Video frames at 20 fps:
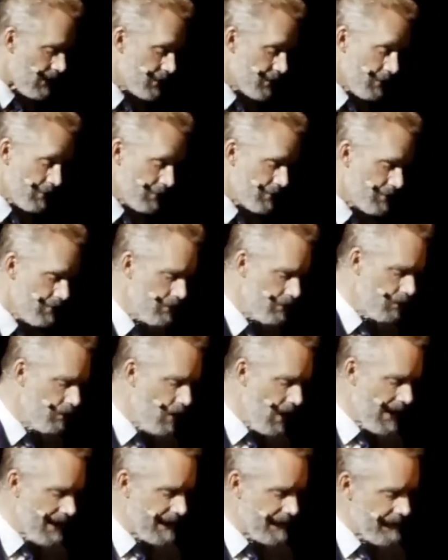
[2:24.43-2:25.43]
there's rule
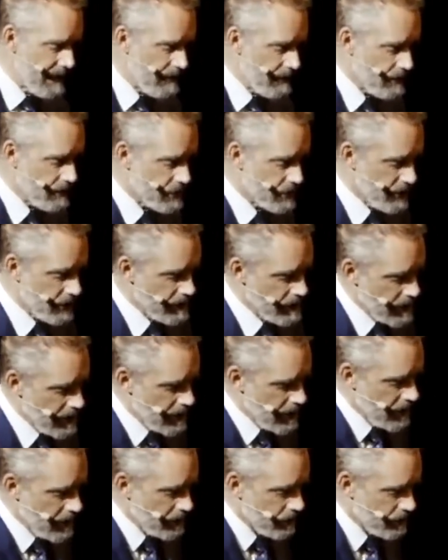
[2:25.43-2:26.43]
1, and then
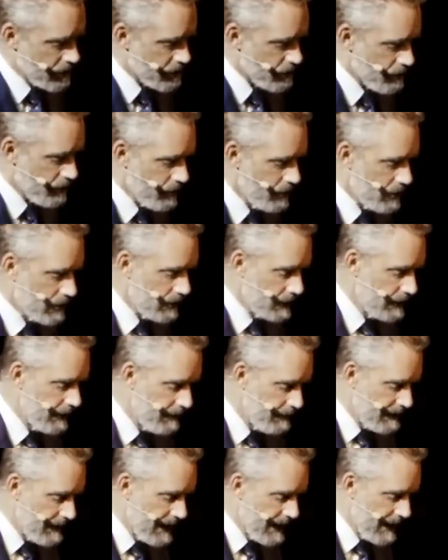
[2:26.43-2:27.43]
there's rule
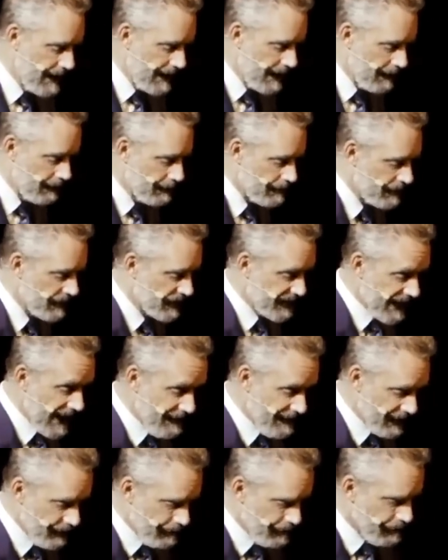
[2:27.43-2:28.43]

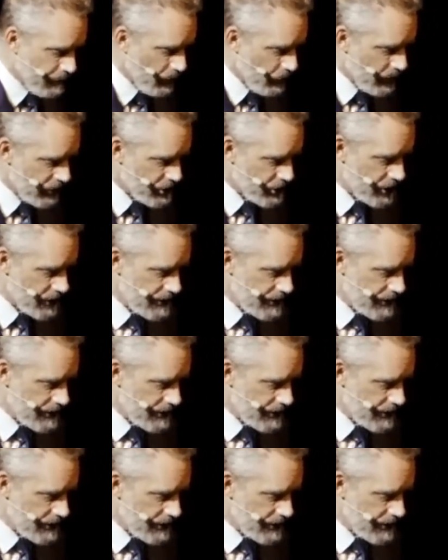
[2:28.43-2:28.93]
7, which